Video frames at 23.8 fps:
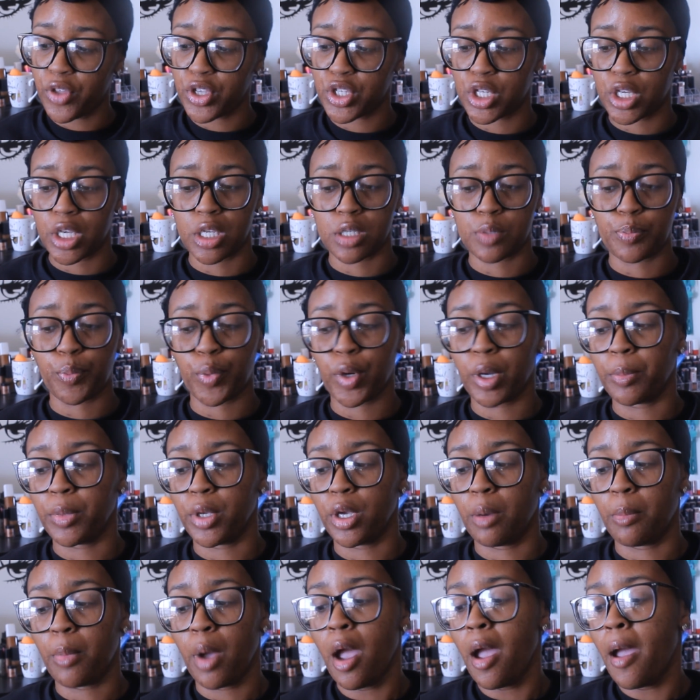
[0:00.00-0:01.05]
This is
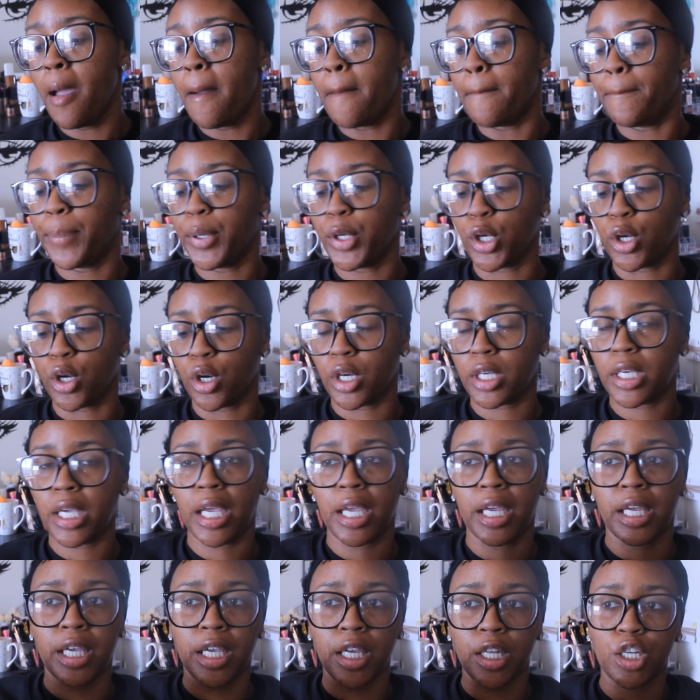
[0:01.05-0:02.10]
premium pure
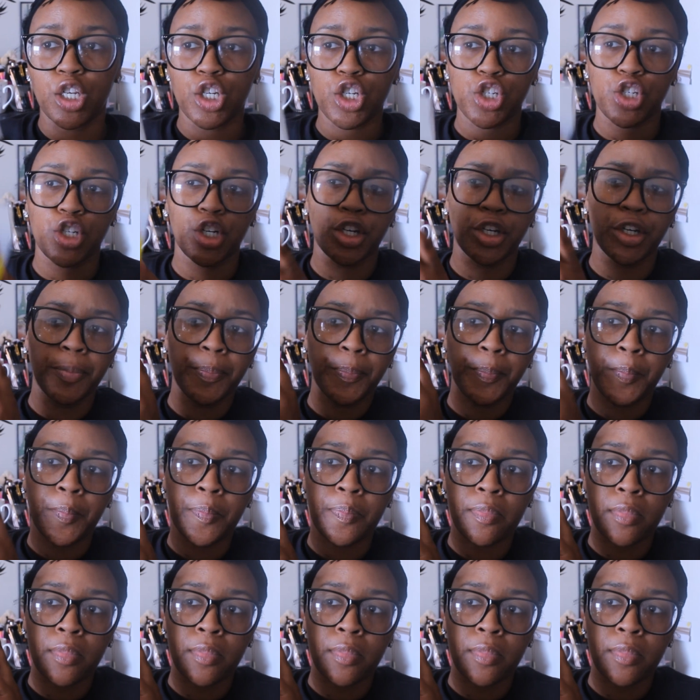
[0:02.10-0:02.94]
cane sugar.